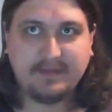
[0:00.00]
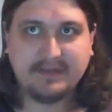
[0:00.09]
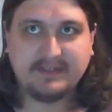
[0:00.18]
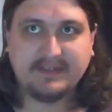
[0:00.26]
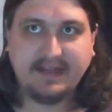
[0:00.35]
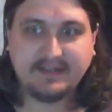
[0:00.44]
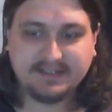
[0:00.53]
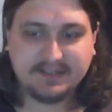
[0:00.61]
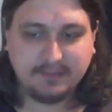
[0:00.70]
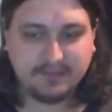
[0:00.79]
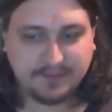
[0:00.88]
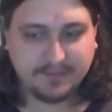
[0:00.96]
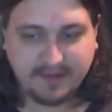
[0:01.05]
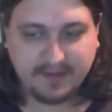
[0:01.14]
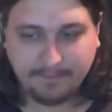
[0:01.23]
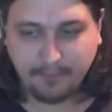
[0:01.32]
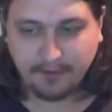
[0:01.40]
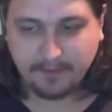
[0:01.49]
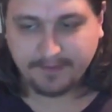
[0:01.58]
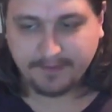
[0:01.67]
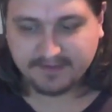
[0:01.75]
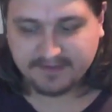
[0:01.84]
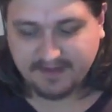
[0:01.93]
the state system was really important
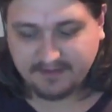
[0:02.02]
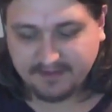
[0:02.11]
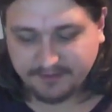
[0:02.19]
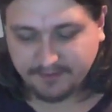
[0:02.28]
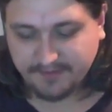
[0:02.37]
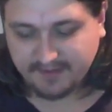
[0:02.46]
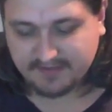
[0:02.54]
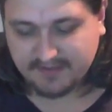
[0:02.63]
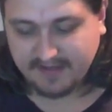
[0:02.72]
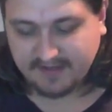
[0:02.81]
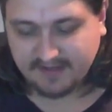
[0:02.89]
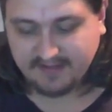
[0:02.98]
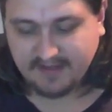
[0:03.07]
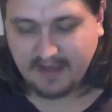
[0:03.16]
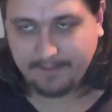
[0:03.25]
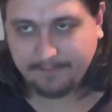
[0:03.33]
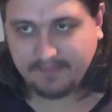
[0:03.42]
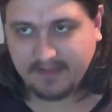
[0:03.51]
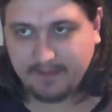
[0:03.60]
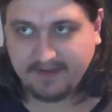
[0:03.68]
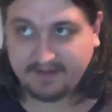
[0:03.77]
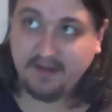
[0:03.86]
because they could do things like um, limit